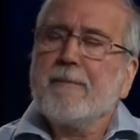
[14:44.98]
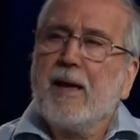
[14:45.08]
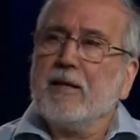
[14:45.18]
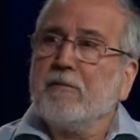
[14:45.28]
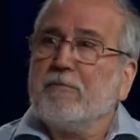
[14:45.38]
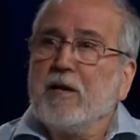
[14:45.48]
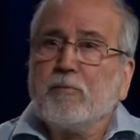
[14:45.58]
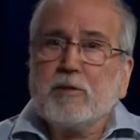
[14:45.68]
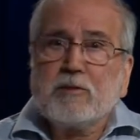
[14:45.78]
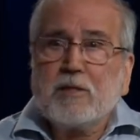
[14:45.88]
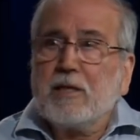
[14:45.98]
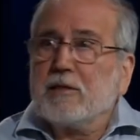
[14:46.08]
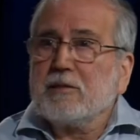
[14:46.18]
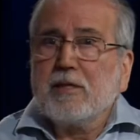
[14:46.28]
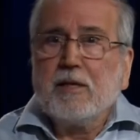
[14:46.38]
And the frequency
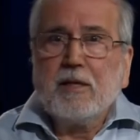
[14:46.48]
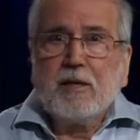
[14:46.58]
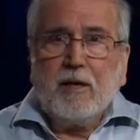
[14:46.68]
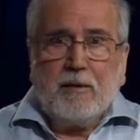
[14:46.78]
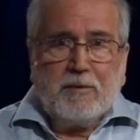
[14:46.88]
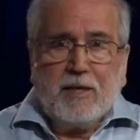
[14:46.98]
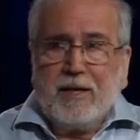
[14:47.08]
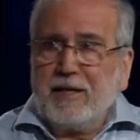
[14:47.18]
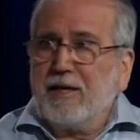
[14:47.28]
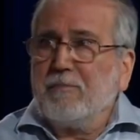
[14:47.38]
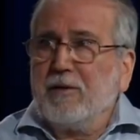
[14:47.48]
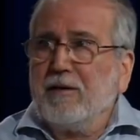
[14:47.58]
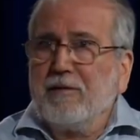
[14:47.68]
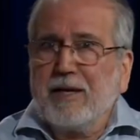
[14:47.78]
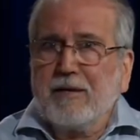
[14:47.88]
is, I mean, I keep
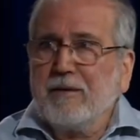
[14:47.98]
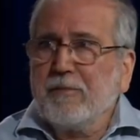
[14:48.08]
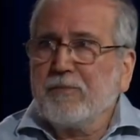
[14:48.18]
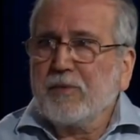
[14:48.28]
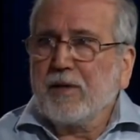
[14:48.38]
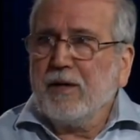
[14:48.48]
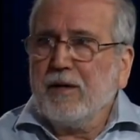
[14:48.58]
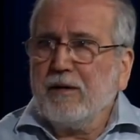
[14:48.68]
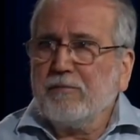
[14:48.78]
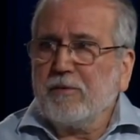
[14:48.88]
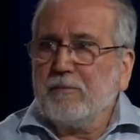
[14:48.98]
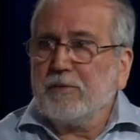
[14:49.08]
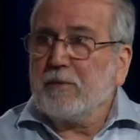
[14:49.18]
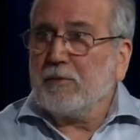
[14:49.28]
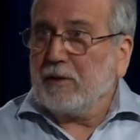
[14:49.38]
hearing from
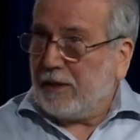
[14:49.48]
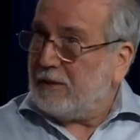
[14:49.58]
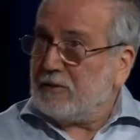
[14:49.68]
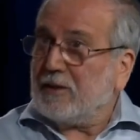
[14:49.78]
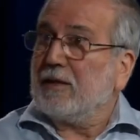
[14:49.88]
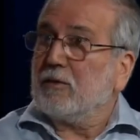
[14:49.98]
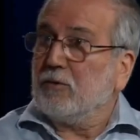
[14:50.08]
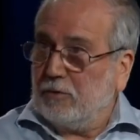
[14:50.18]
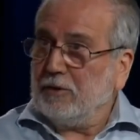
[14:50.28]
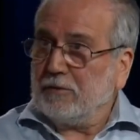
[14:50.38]
people in St. Louis,